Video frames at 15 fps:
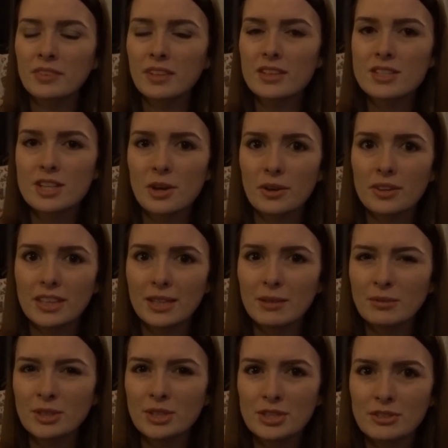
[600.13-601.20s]
So I think I'm
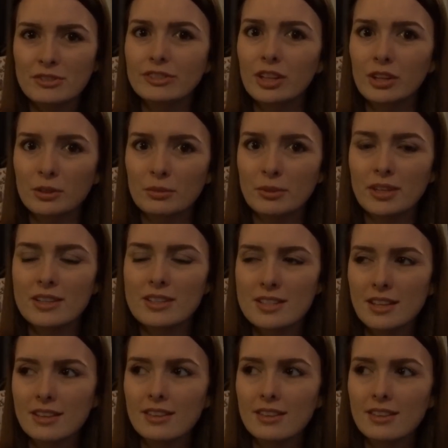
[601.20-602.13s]
going to do Vlogmas.